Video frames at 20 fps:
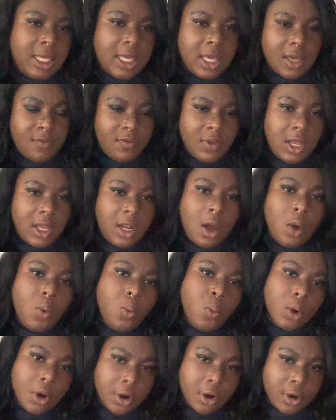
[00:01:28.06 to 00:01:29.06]
given a
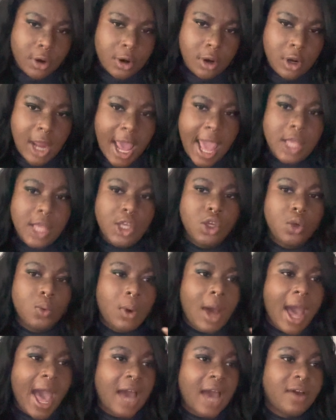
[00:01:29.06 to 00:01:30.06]
word and you will
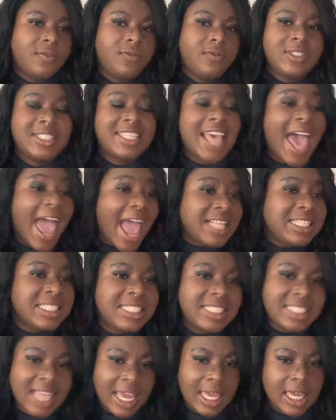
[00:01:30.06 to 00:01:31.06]
have 10
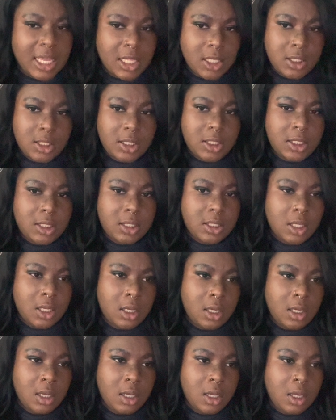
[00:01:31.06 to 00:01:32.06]
seconds,
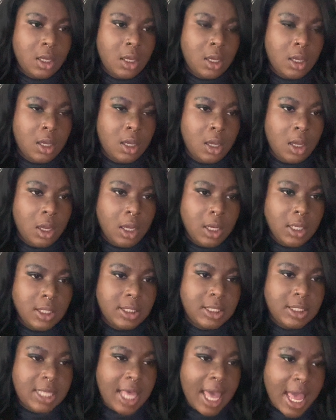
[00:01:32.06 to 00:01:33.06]

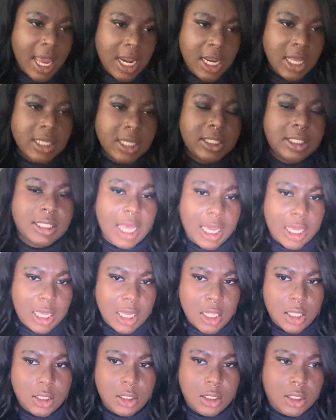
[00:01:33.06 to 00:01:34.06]
10
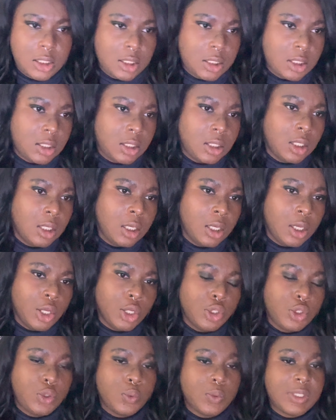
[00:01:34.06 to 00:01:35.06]
seconds
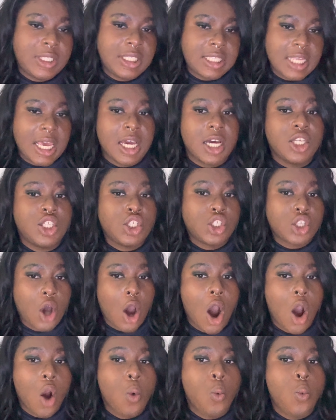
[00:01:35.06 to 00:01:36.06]
to sing a
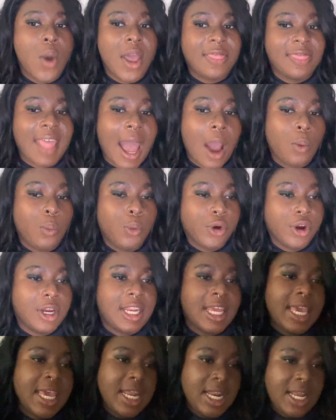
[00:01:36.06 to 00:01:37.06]
song with that word
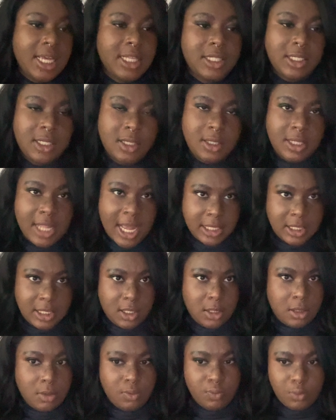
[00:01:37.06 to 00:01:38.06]
in it. That's
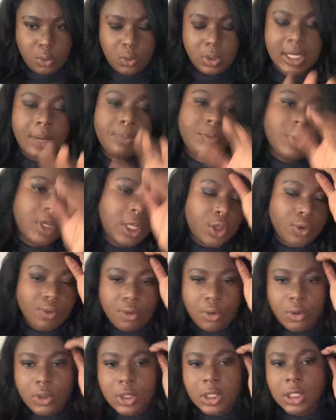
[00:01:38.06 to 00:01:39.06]
the rules. I'm reading the
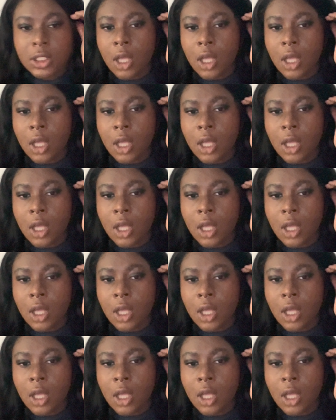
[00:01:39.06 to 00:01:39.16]
rules.